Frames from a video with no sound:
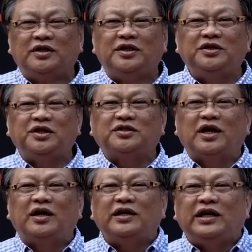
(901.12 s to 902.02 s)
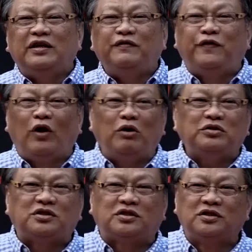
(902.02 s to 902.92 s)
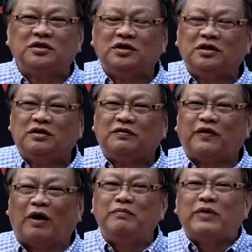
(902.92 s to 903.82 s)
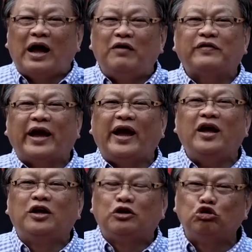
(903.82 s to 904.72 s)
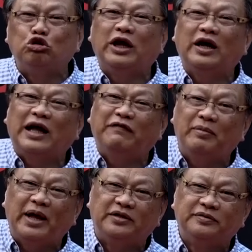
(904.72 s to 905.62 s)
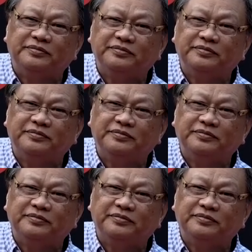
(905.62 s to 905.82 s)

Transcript: This is the inflows from healthcare to the government.